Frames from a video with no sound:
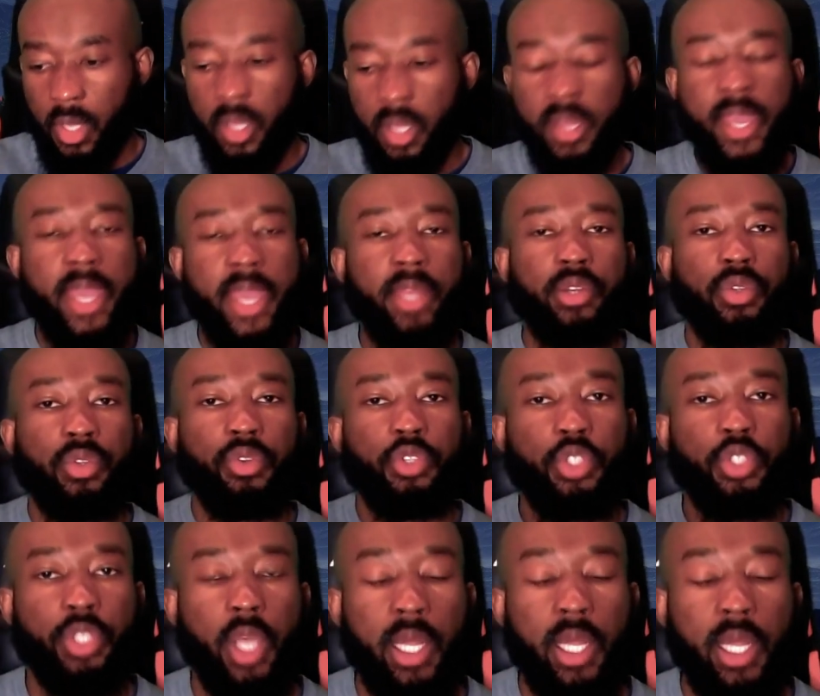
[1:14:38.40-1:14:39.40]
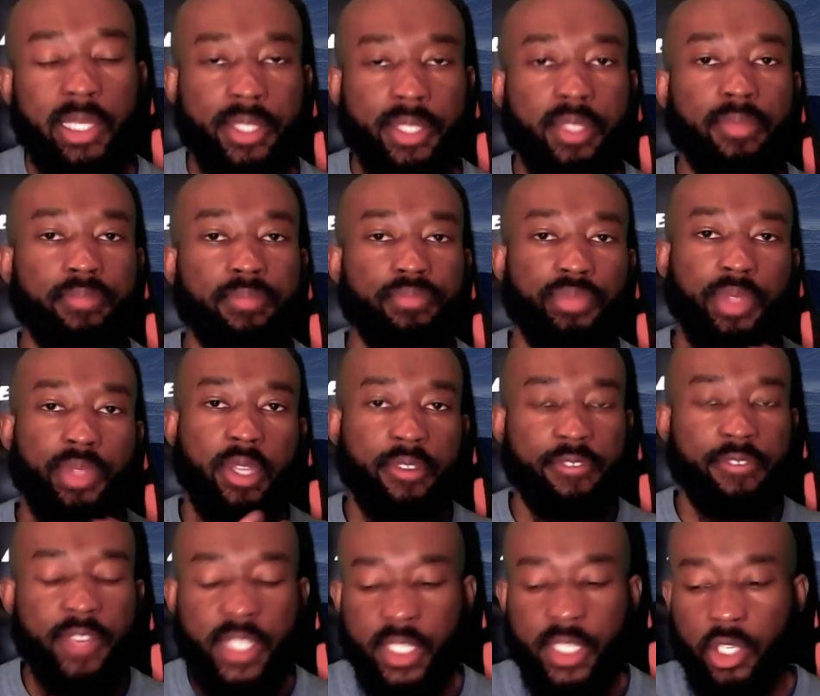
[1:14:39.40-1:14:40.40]
And the solid, the
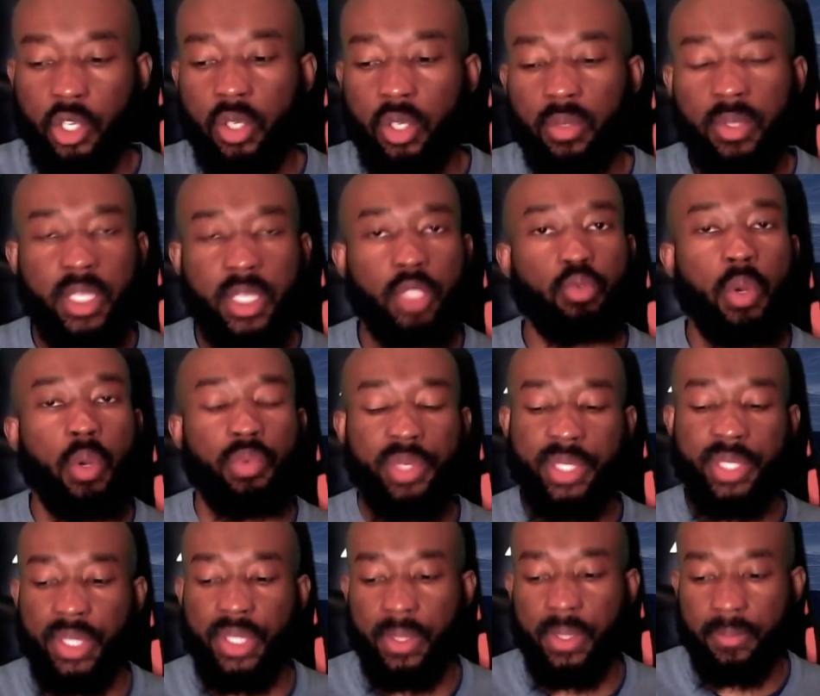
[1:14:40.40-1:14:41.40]
physical, is what we see.